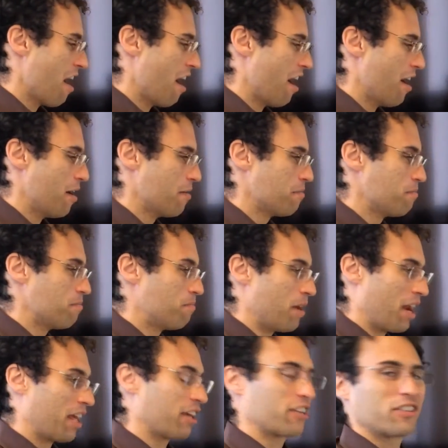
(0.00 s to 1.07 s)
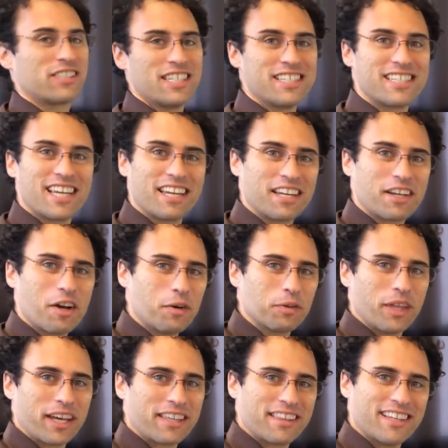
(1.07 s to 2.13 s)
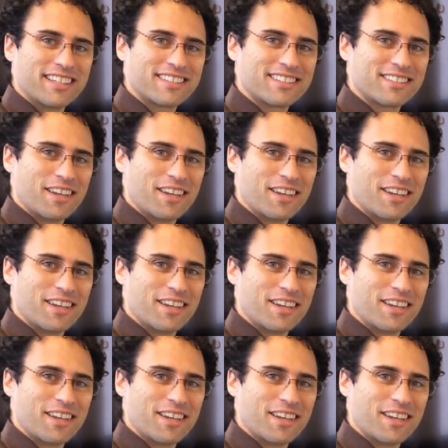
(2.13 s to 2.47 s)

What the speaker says: but I didn't see any code like this.